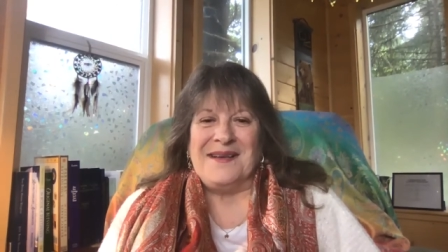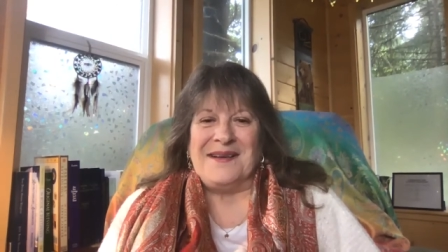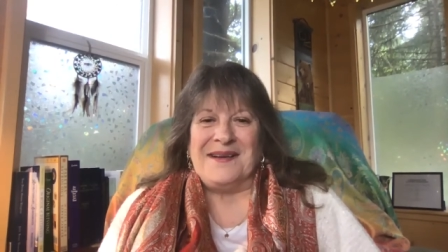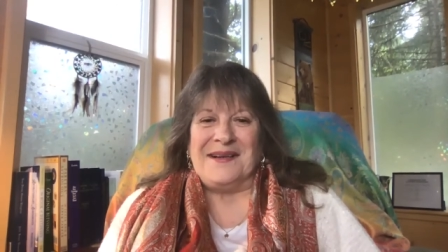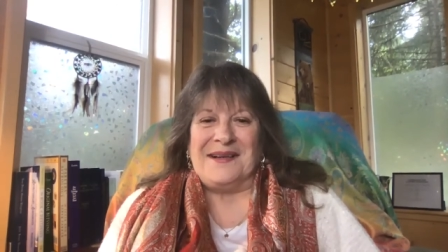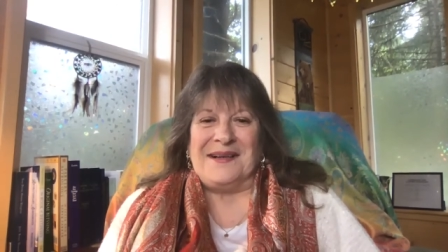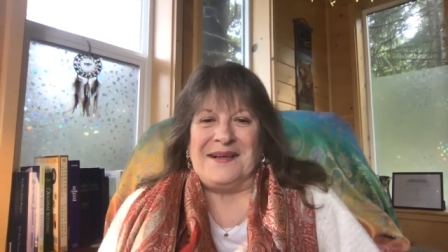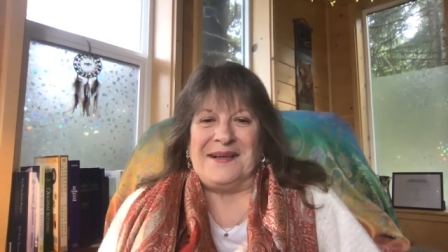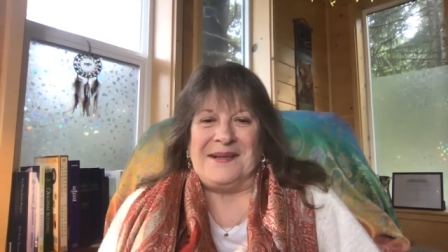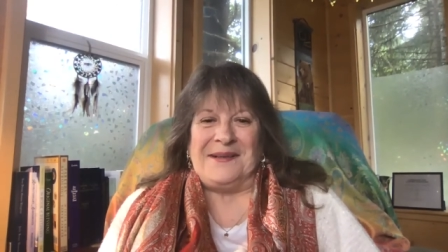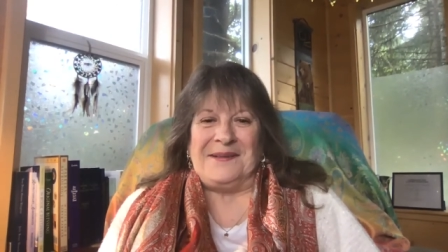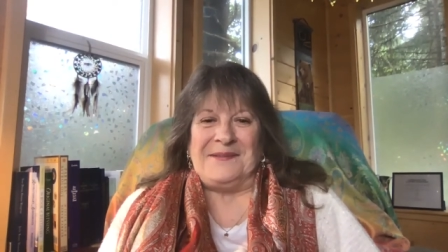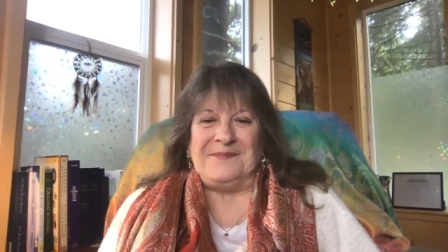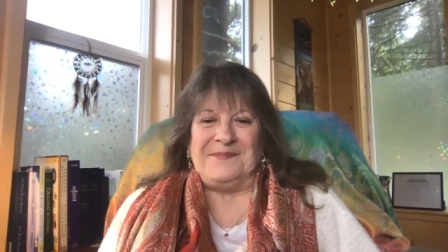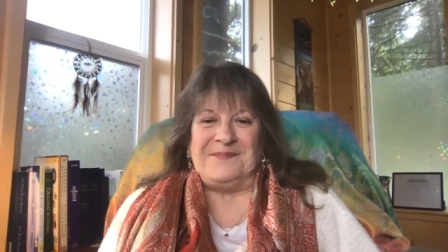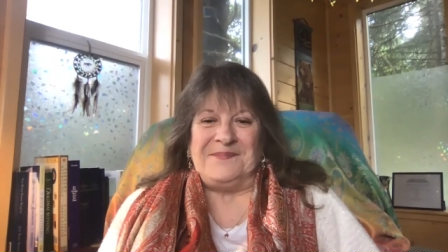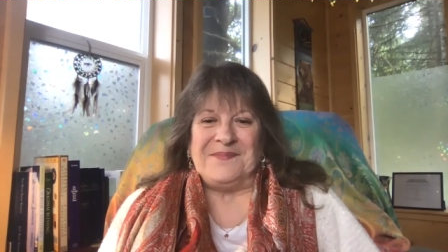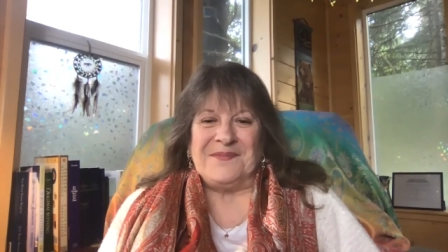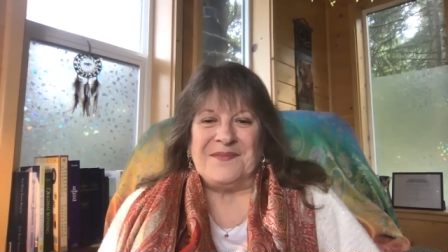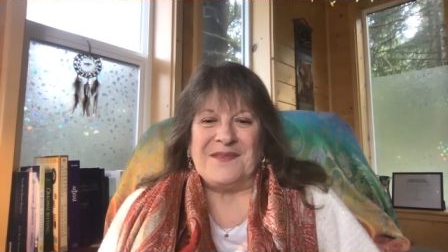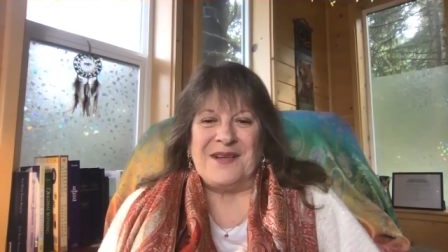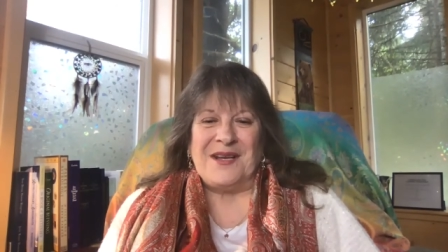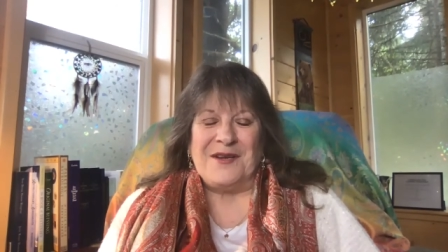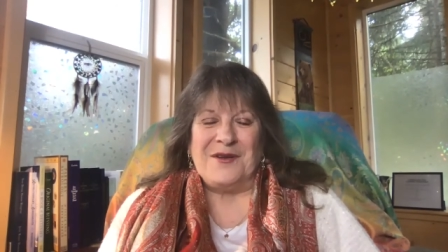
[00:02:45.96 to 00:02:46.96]
Um,
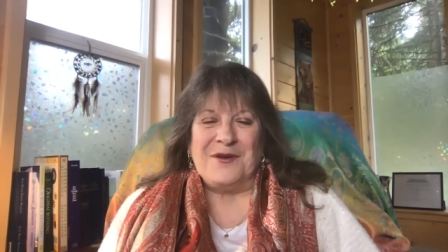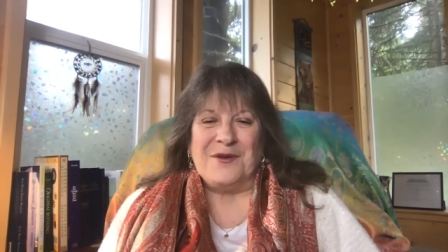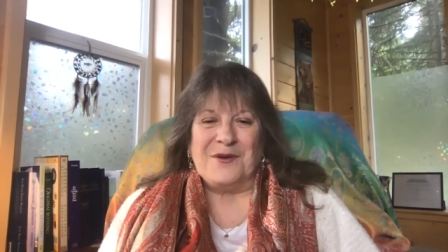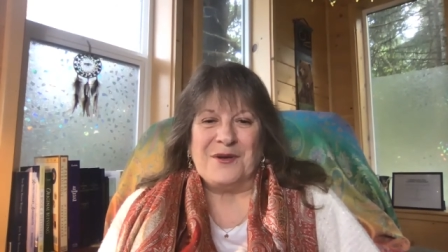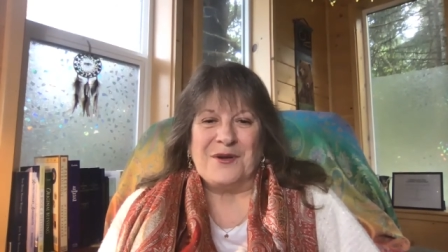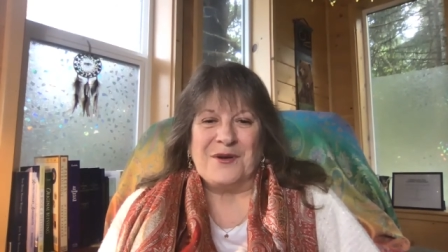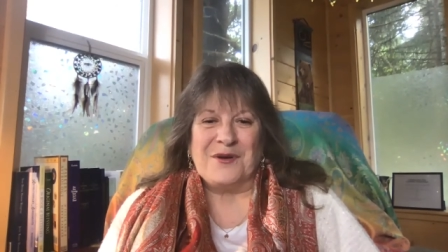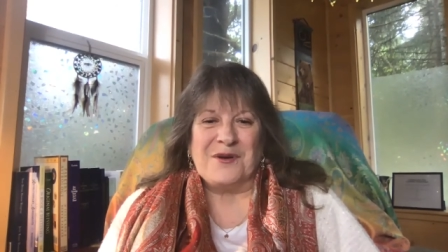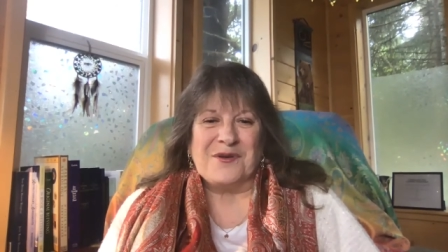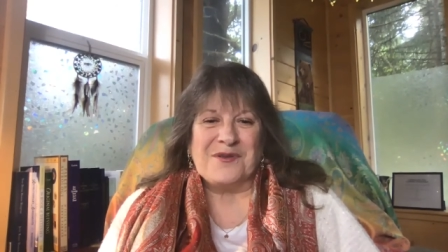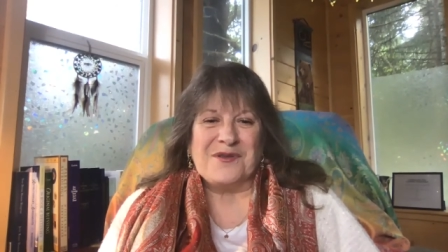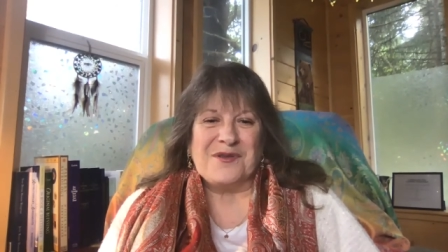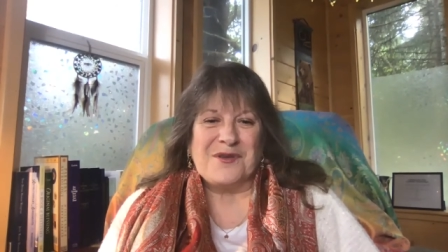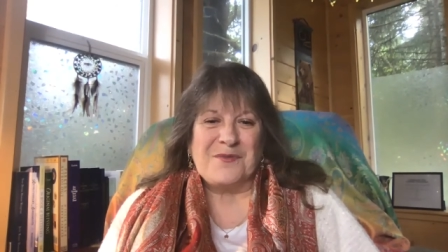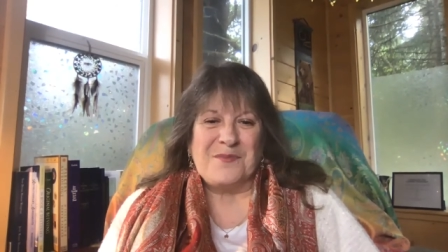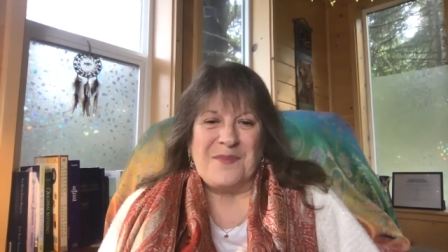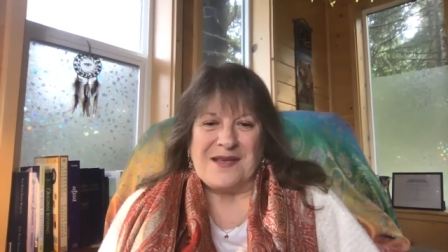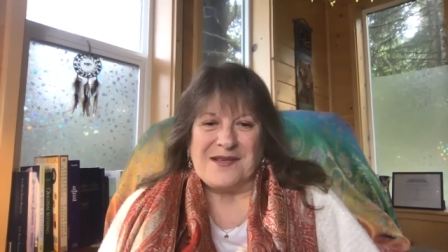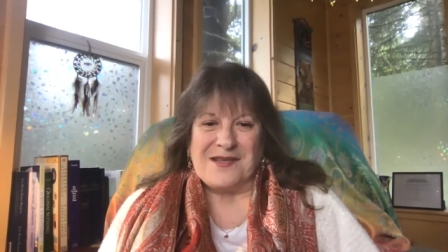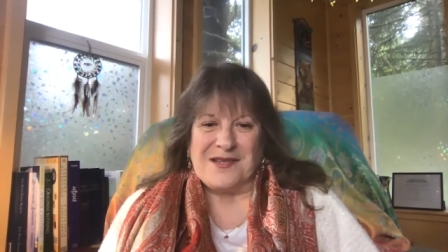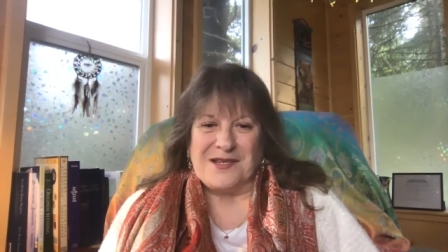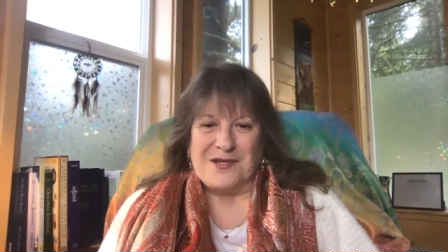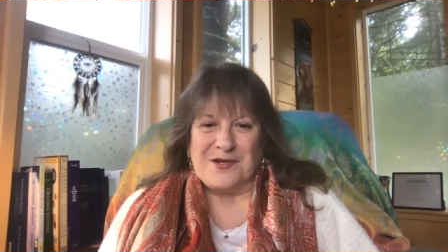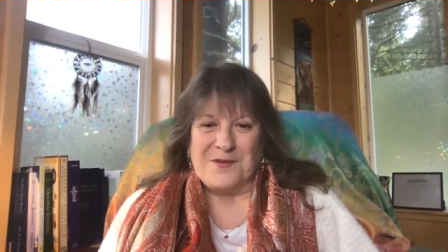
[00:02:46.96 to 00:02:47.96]
and you can also
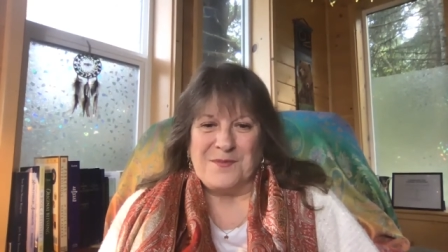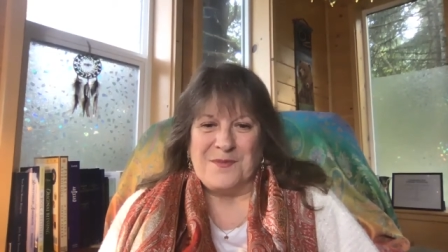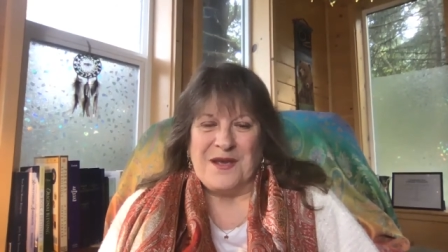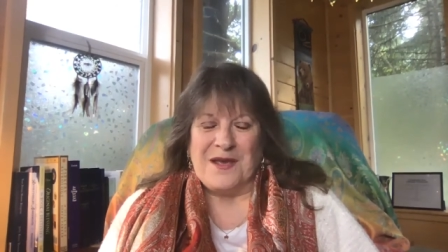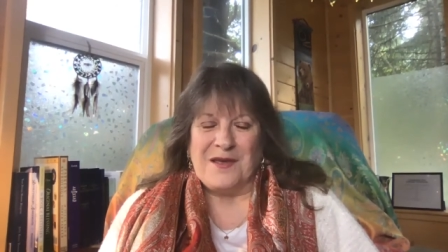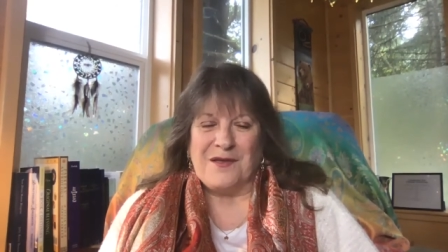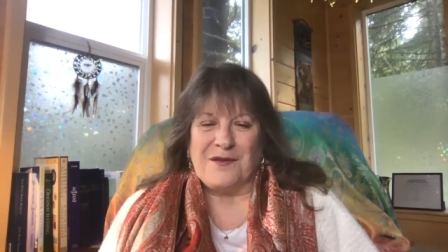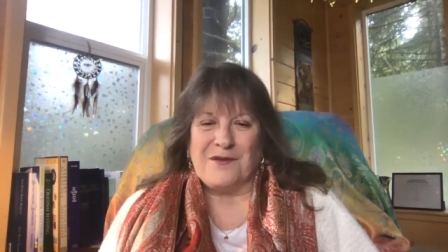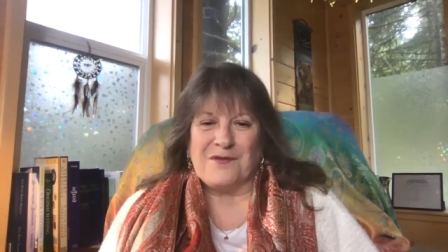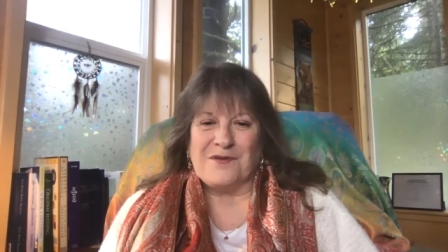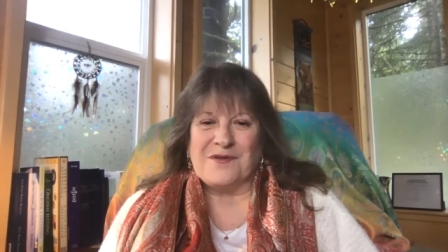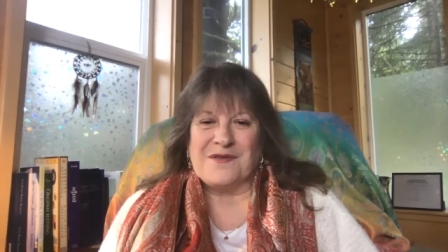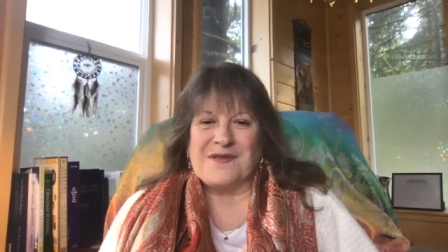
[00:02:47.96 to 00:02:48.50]
message me through